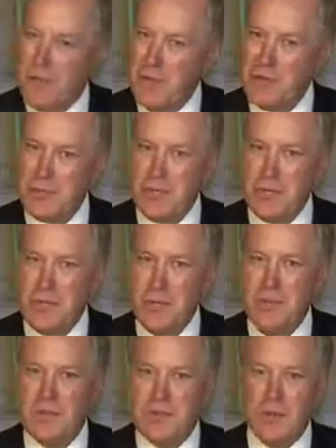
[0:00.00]
Those
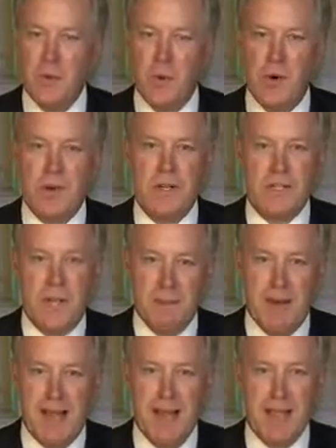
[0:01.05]
two words
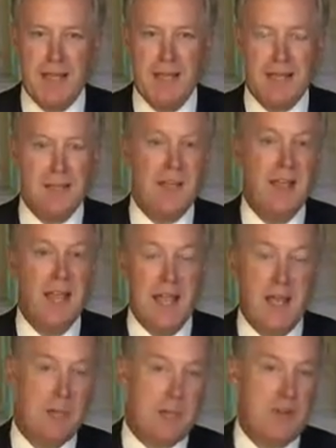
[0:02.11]
combined
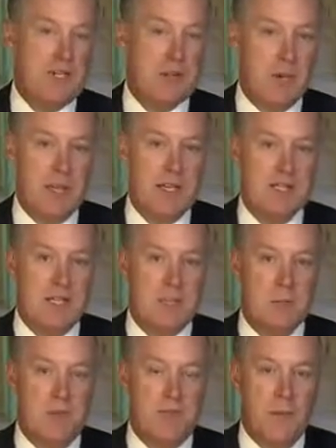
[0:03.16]
in a press release
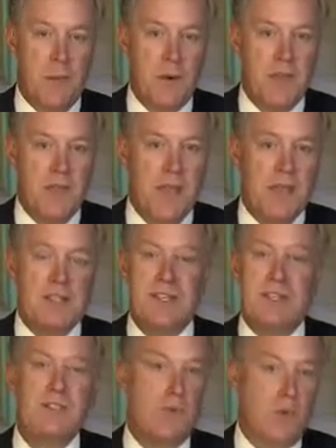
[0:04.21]
that's put forth
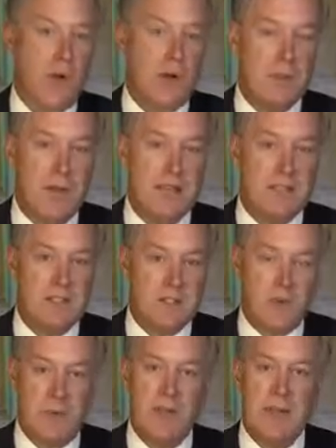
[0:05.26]
sends the wrong
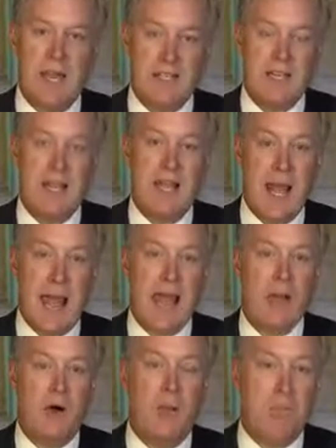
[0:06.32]
message. Really, I see a
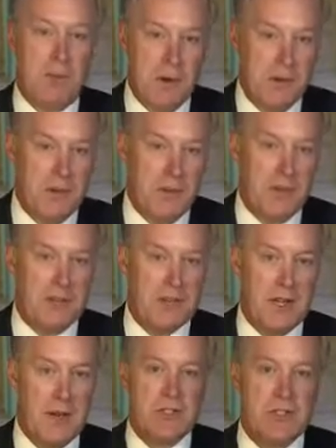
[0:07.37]
lack on both of
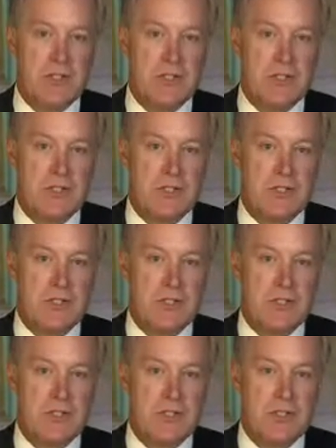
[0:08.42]
areas, and
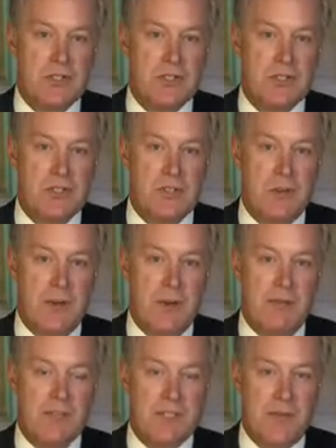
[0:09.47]
what we need to make sure
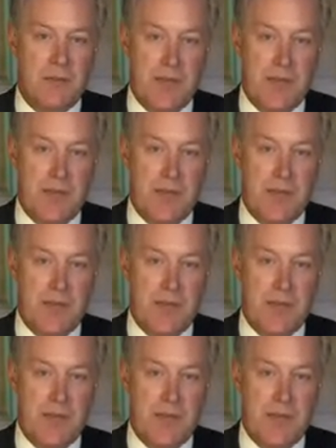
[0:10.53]
of is